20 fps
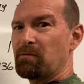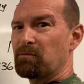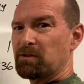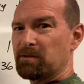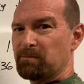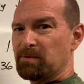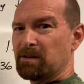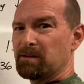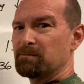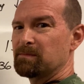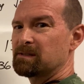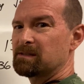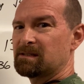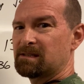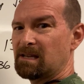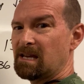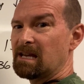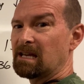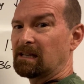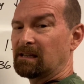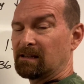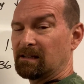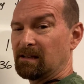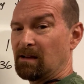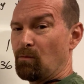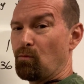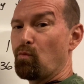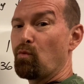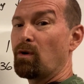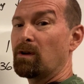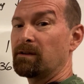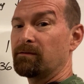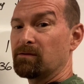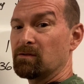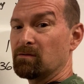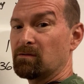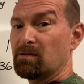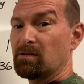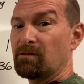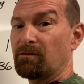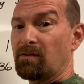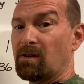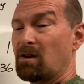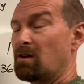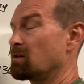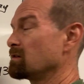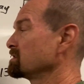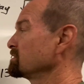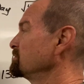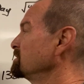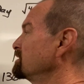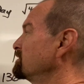would have been a mistake. And one of you could have cost me